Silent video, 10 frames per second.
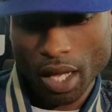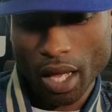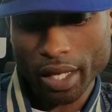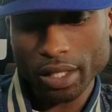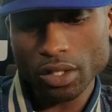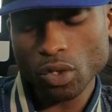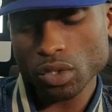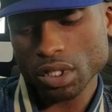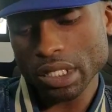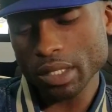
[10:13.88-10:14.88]
I get no
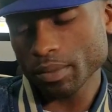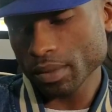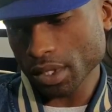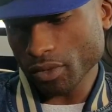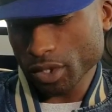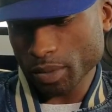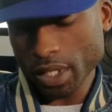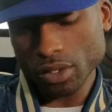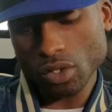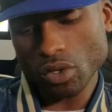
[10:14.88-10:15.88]
sleep,
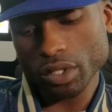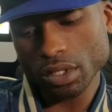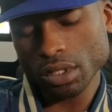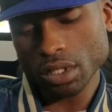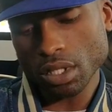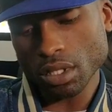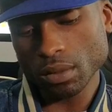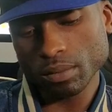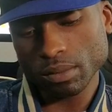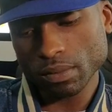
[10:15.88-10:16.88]
self-explanatory.
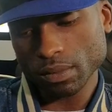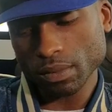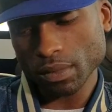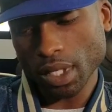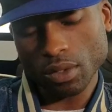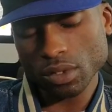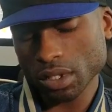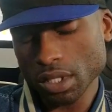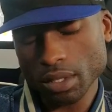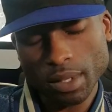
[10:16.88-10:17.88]
I don't
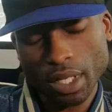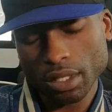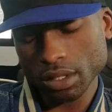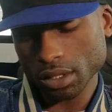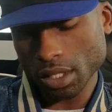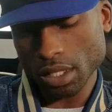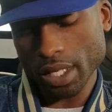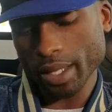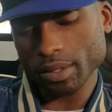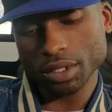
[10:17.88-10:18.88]
sleep, like I take
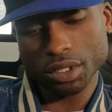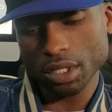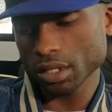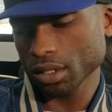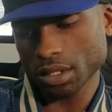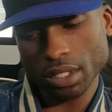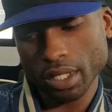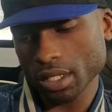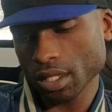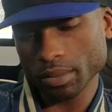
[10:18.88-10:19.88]
naps and shit, and I
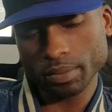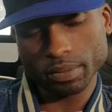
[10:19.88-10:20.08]
get up.